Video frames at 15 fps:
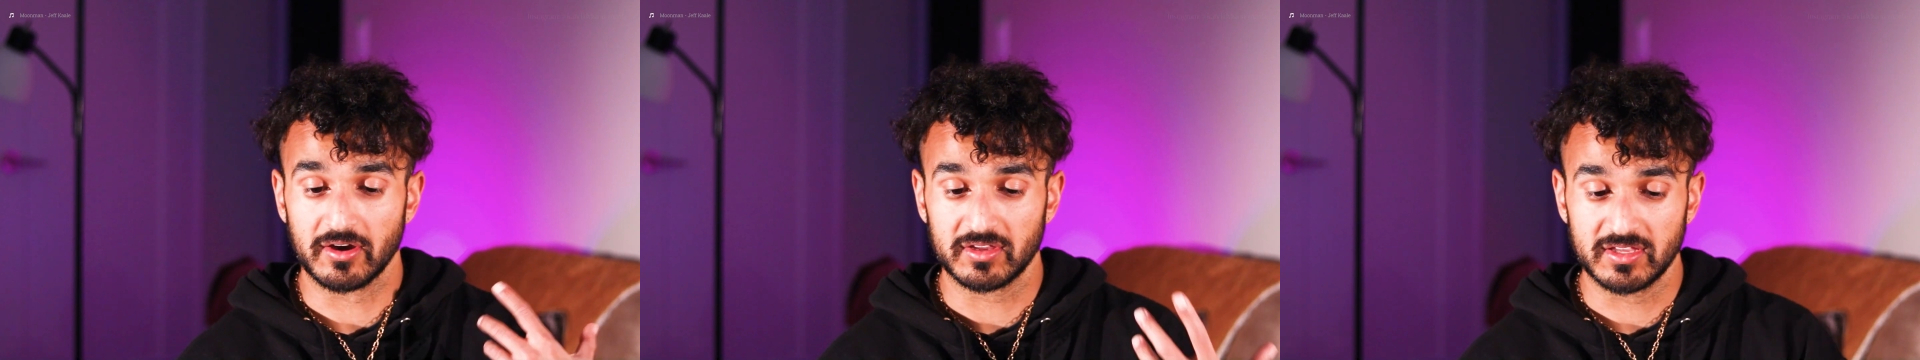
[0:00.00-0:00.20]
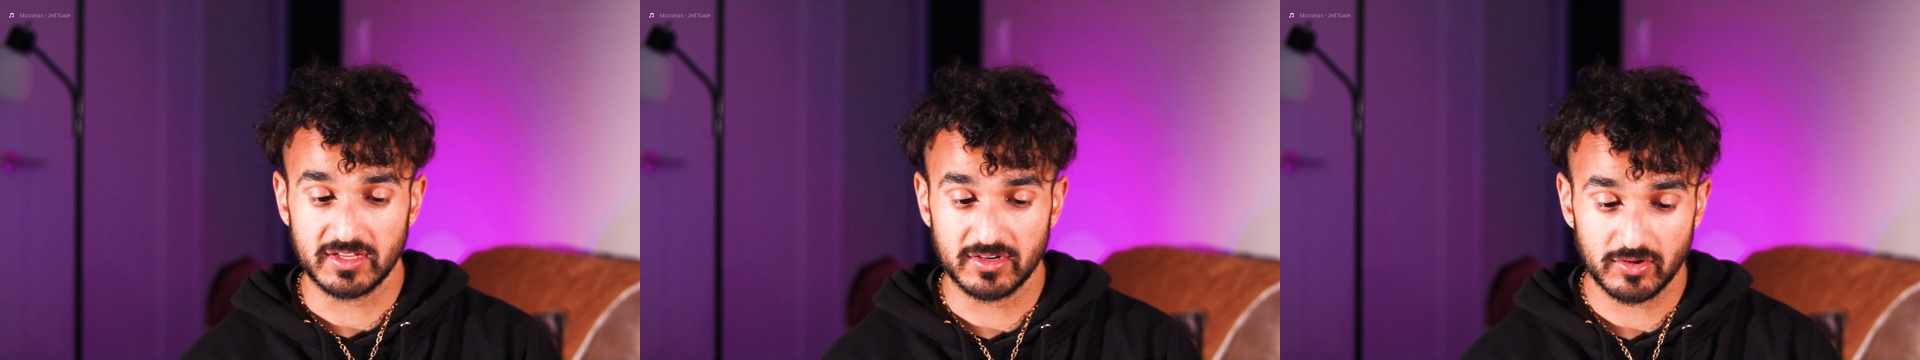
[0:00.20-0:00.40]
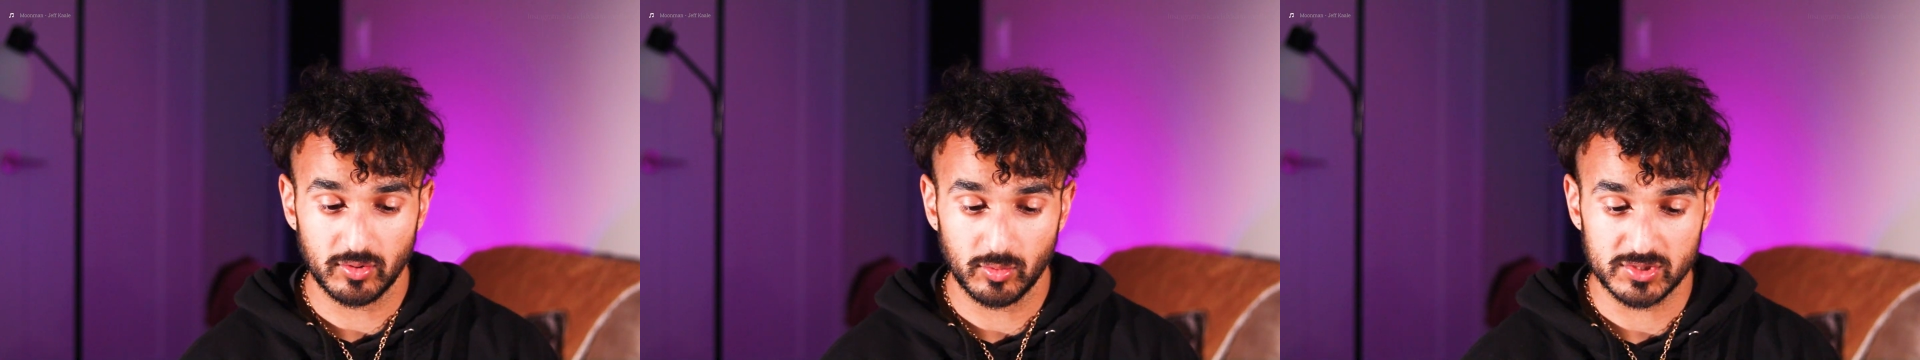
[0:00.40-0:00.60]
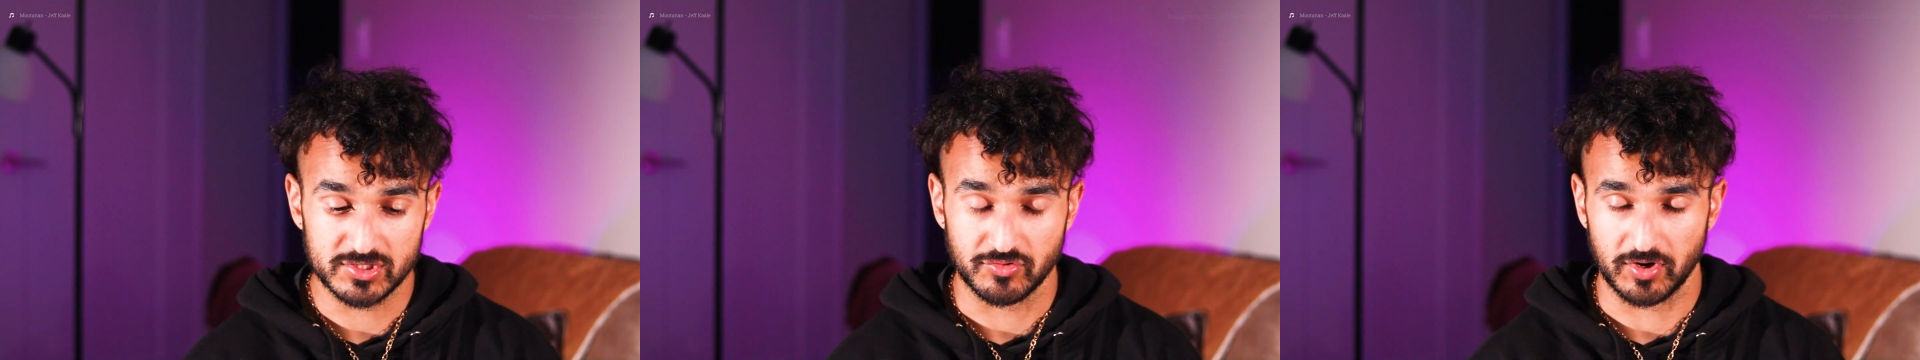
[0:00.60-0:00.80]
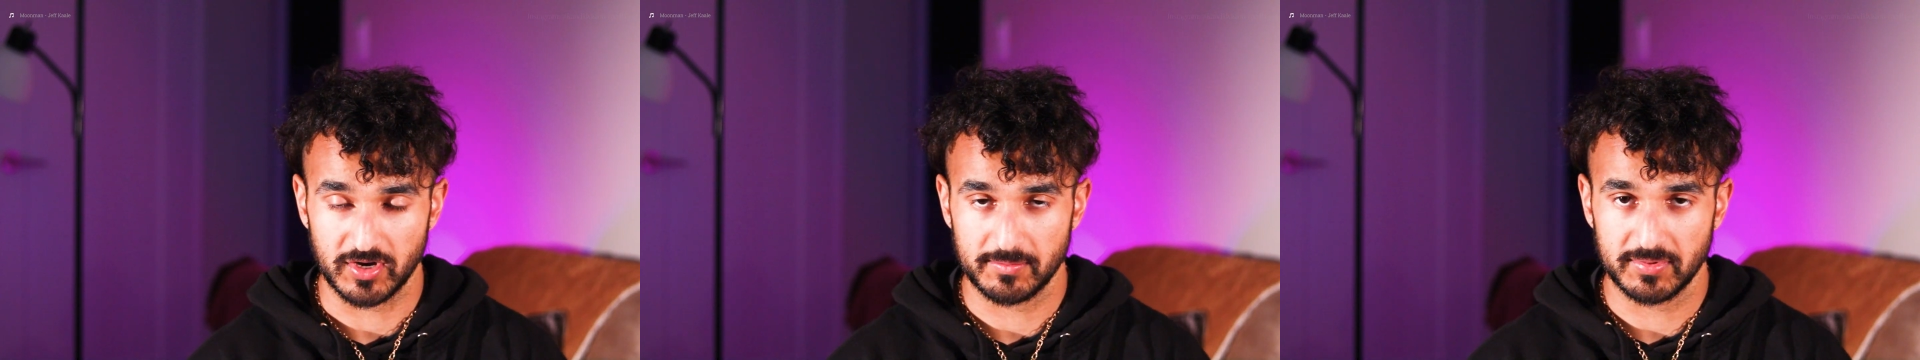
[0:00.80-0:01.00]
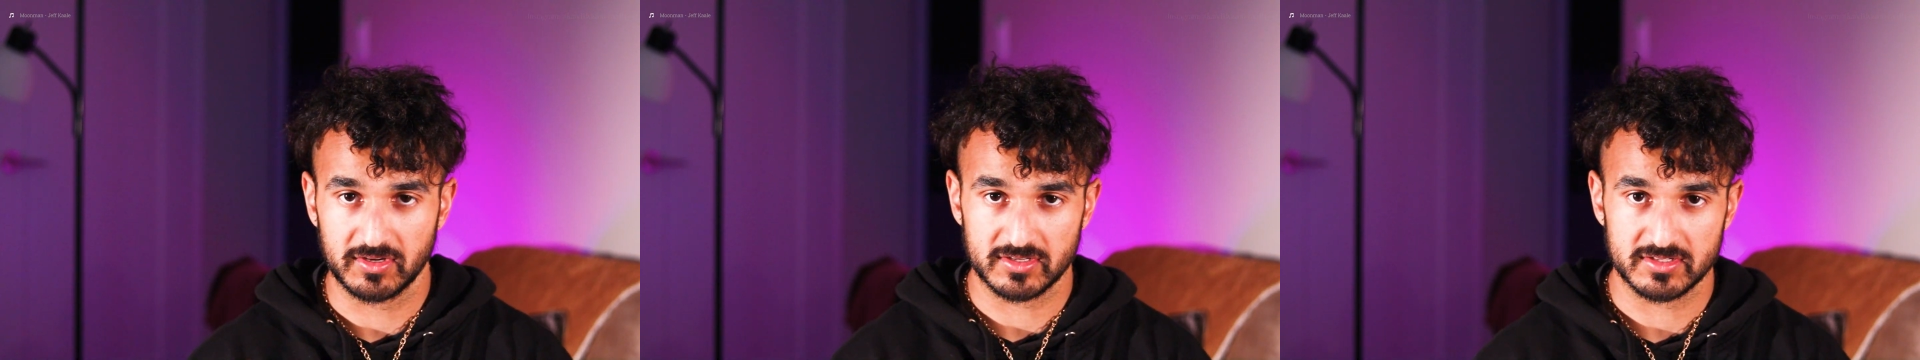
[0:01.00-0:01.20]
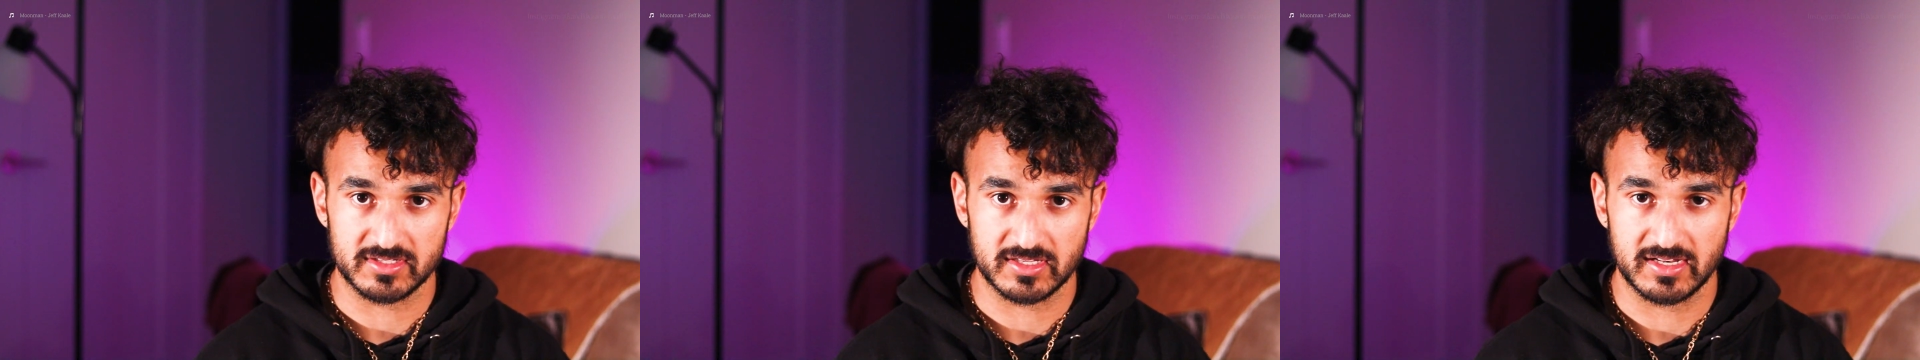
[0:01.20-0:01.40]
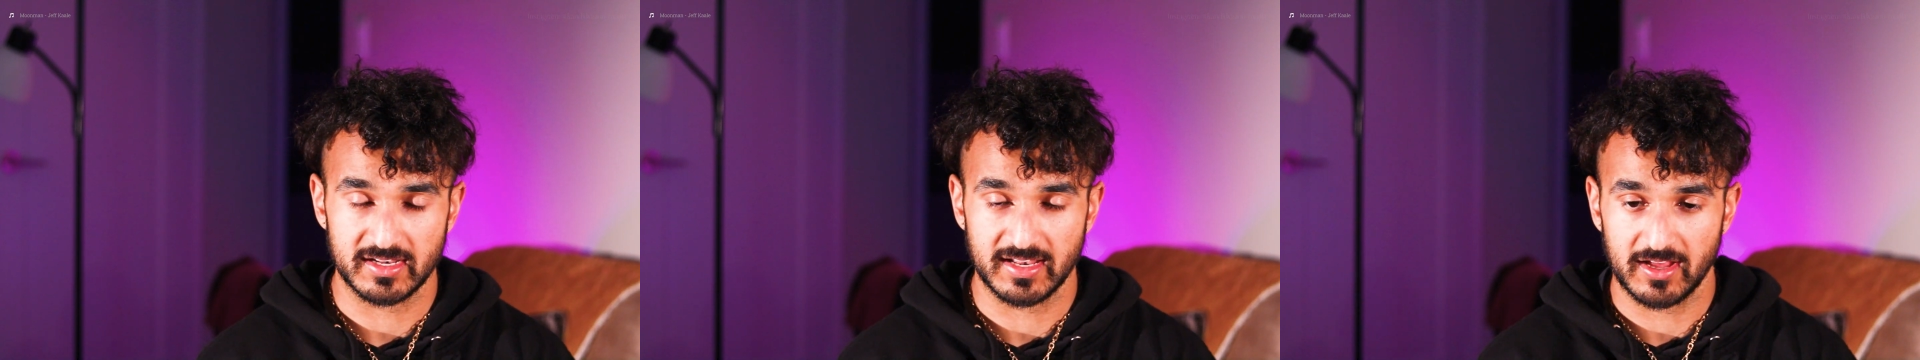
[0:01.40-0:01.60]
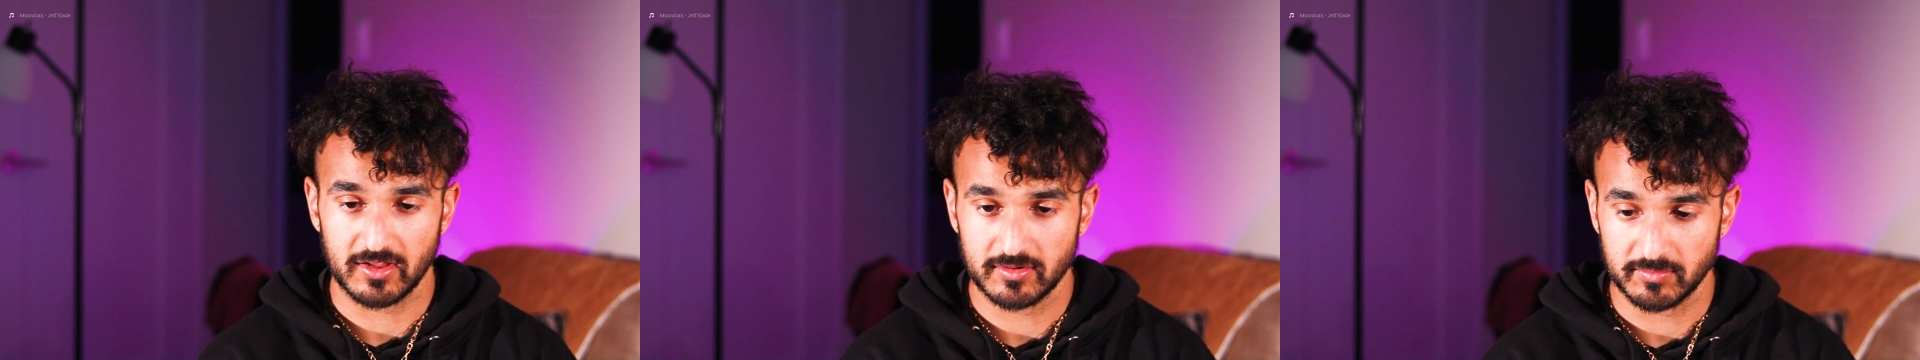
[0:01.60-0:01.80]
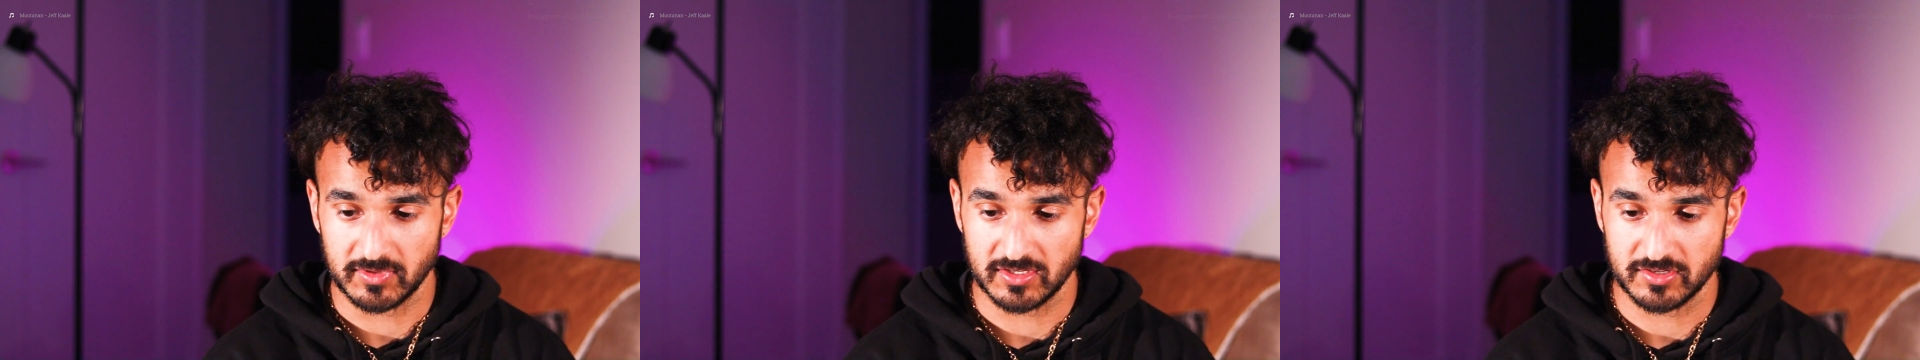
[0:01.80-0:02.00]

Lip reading: keto was great because it allowed me